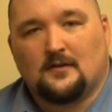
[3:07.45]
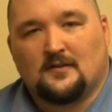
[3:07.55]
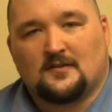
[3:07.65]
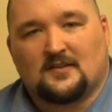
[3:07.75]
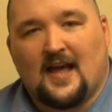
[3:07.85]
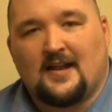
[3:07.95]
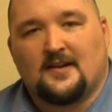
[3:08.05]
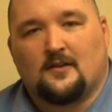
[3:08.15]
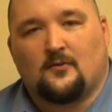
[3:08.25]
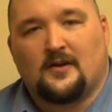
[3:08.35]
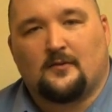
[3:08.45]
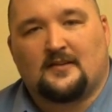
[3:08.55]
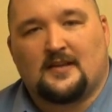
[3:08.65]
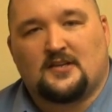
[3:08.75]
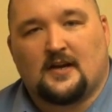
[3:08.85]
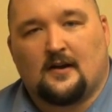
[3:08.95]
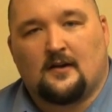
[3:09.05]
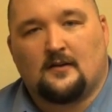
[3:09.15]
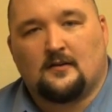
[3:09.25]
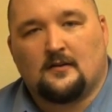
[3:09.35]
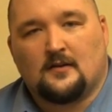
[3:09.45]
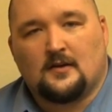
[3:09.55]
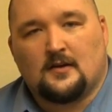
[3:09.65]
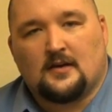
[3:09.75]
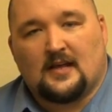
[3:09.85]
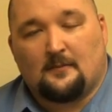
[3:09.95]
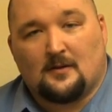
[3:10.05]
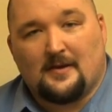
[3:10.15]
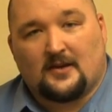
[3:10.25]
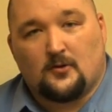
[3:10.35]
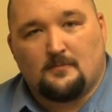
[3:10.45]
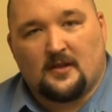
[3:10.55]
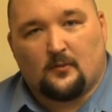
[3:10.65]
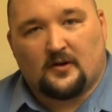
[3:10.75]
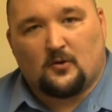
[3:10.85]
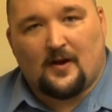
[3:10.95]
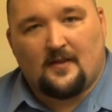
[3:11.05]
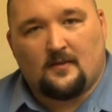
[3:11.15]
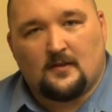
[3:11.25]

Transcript: sliding into the ring with that chair. I'm gonna make your mother regret